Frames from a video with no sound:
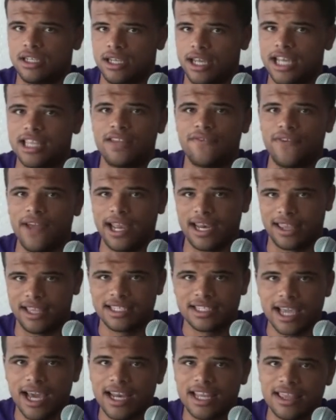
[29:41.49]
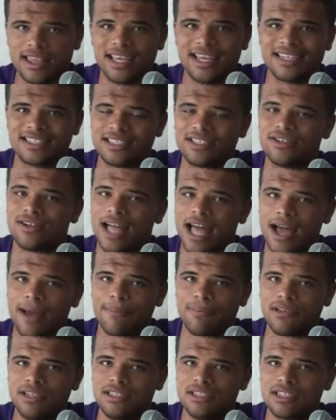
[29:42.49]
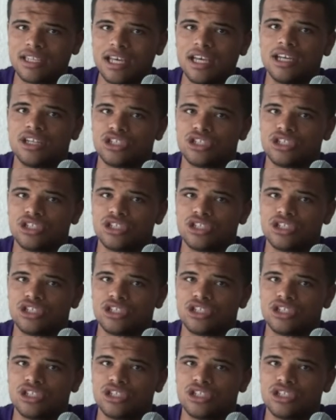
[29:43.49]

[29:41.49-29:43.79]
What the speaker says: And the fact that this kind of thing still happens